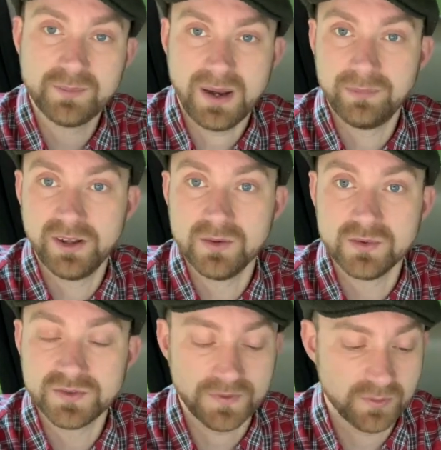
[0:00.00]
Pablo
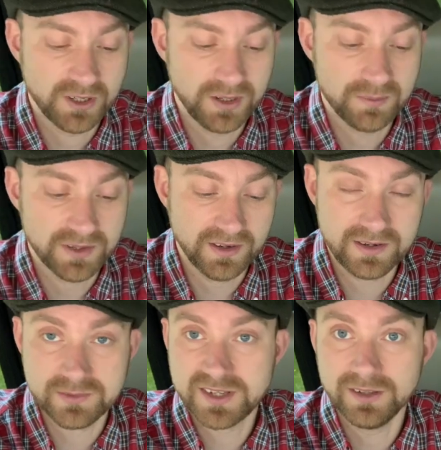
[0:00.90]
was from Colombia and
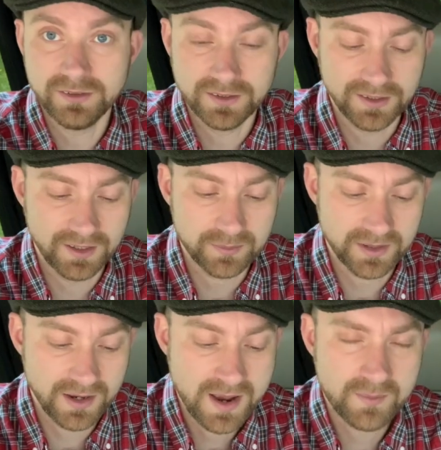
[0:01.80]
he was killed in Colombia.